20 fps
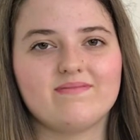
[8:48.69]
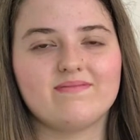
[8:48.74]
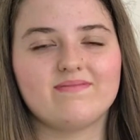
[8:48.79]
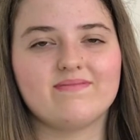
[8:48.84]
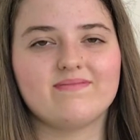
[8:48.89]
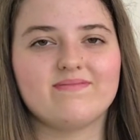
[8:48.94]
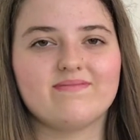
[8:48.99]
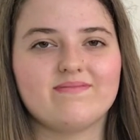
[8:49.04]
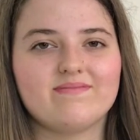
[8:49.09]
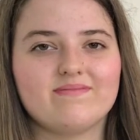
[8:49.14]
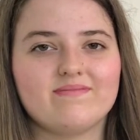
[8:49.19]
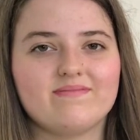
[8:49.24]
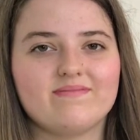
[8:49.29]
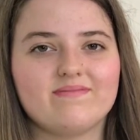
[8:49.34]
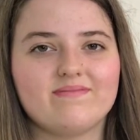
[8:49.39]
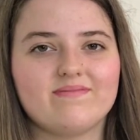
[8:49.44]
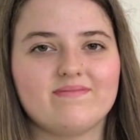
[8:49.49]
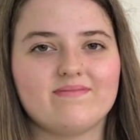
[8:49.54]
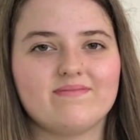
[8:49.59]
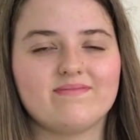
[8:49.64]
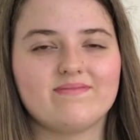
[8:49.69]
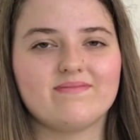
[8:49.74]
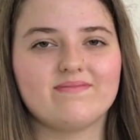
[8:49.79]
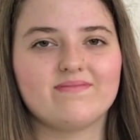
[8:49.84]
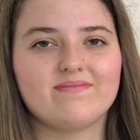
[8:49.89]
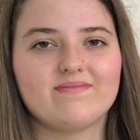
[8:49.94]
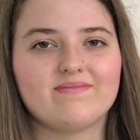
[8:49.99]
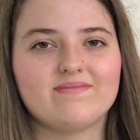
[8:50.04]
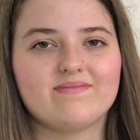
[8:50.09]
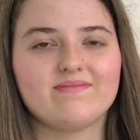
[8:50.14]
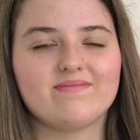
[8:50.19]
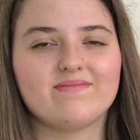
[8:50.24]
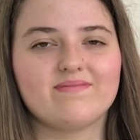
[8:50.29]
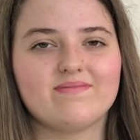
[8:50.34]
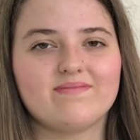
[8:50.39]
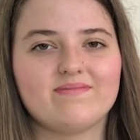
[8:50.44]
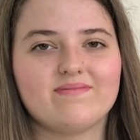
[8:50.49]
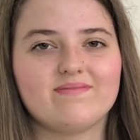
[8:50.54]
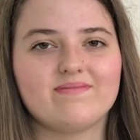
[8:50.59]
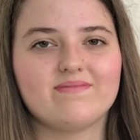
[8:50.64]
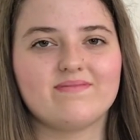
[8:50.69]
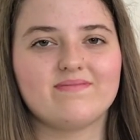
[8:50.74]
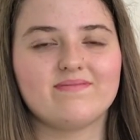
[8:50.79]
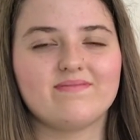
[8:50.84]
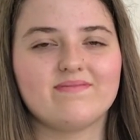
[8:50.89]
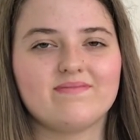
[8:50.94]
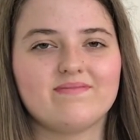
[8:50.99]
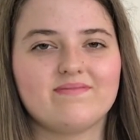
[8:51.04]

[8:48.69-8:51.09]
[no speech]